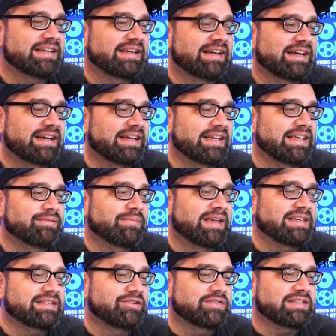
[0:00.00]
It
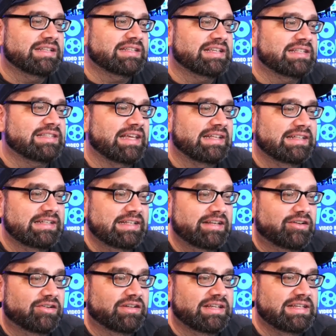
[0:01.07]
makes no sense because they
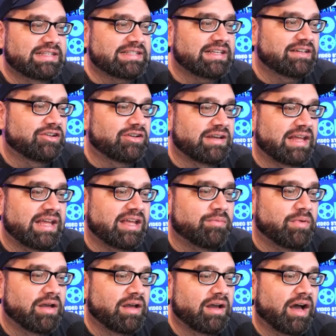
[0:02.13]
literally sing her
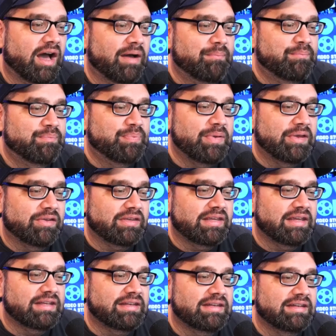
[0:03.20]
name a
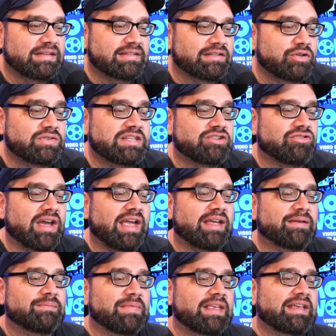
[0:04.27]
billion. Lucy
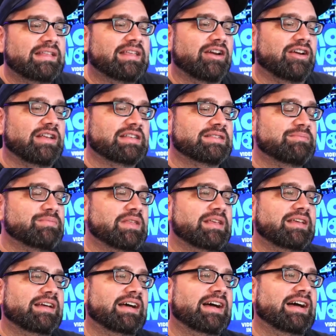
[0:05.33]
Gray. There it is.
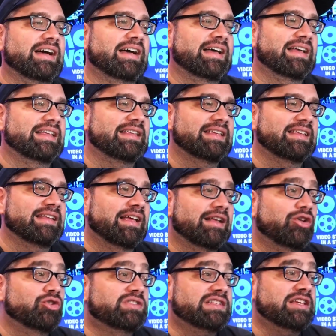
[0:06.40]

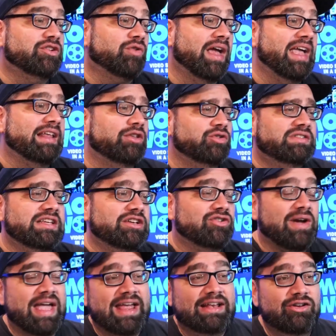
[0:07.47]
Lucy Gray.
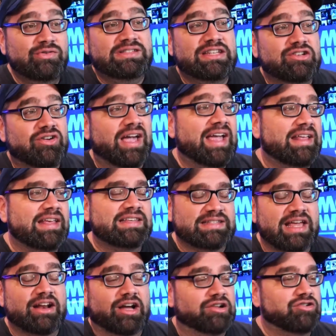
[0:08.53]
They
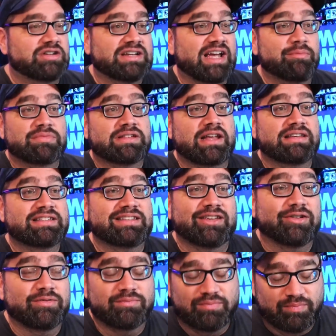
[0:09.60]
say it 100 times and I
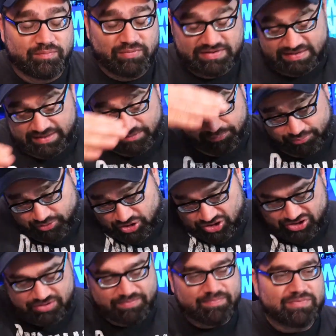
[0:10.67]
still was like,
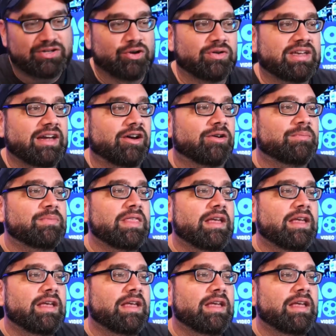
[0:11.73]
psh, don't care.